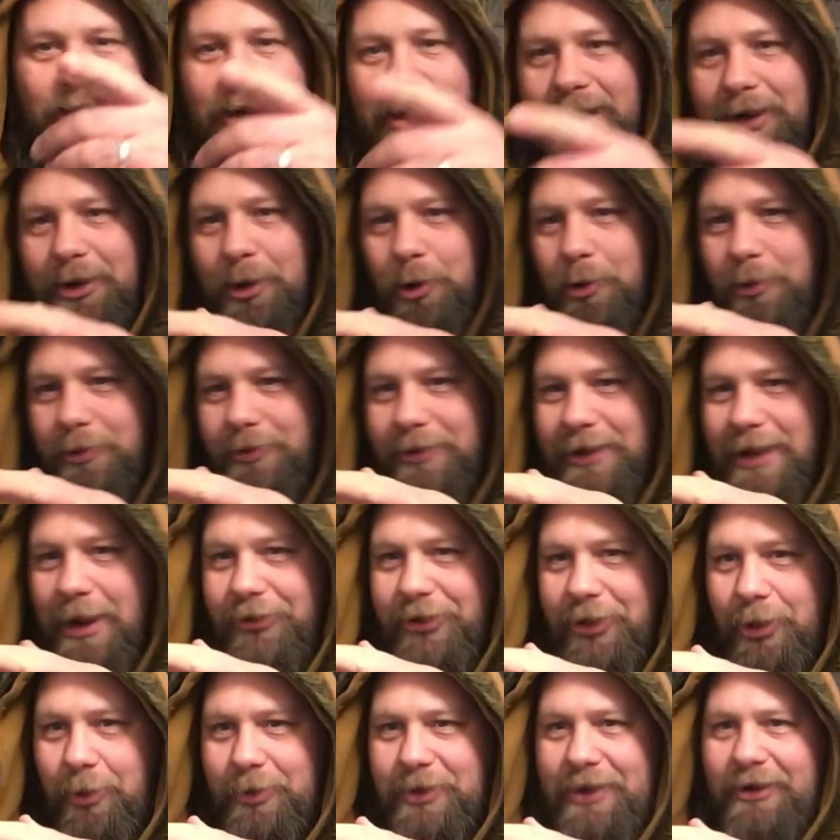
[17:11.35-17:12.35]
and Odin now
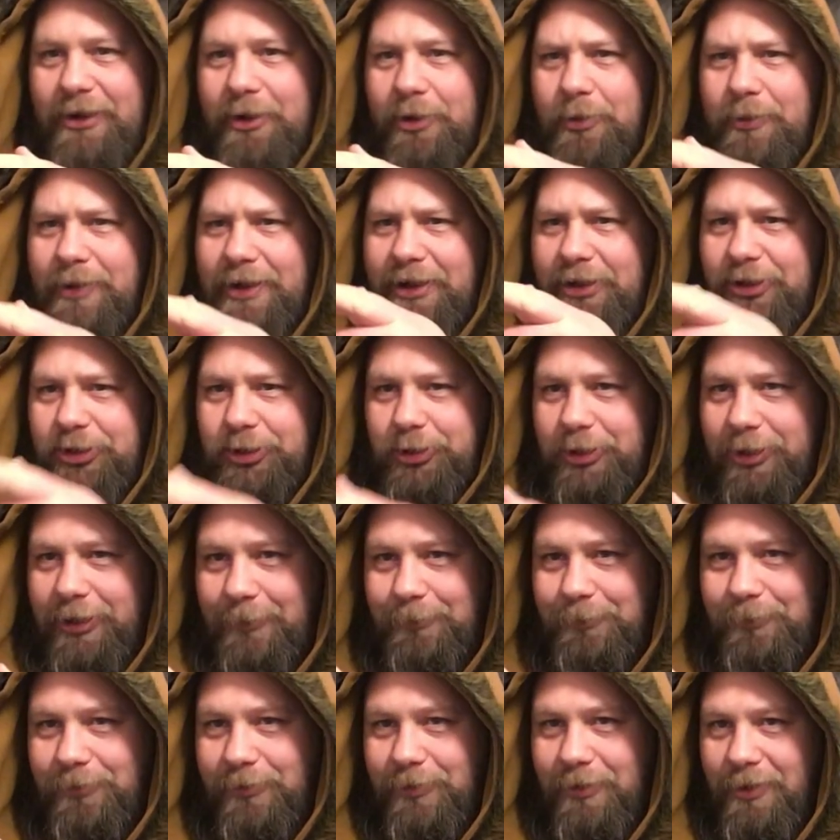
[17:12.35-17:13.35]
telling you to go on a
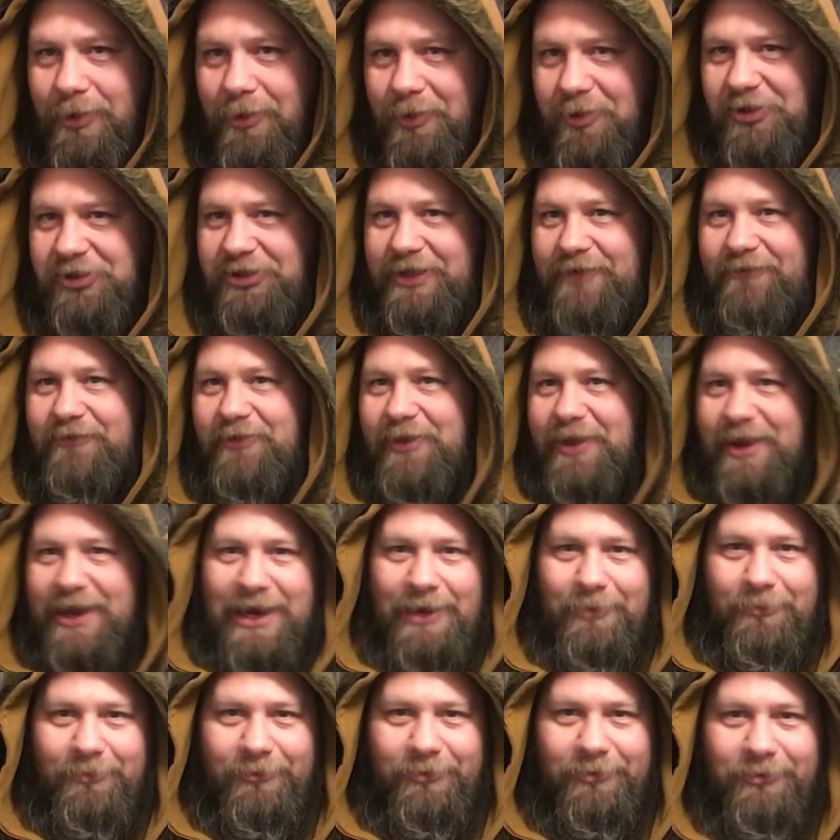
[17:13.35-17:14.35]
trip, then just give you the
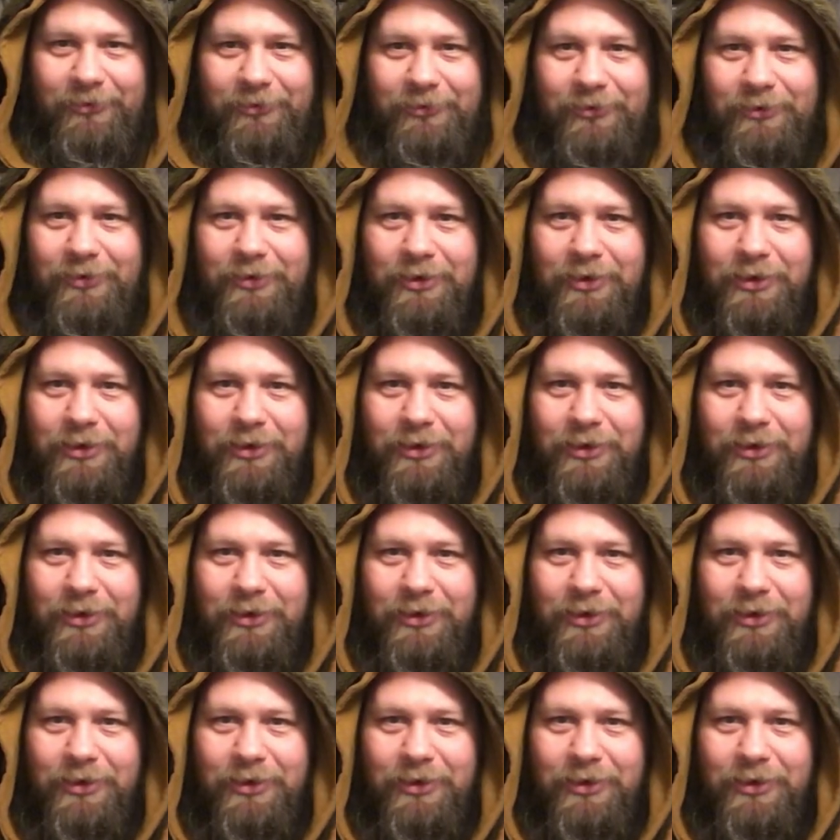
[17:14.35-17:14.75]
hammer,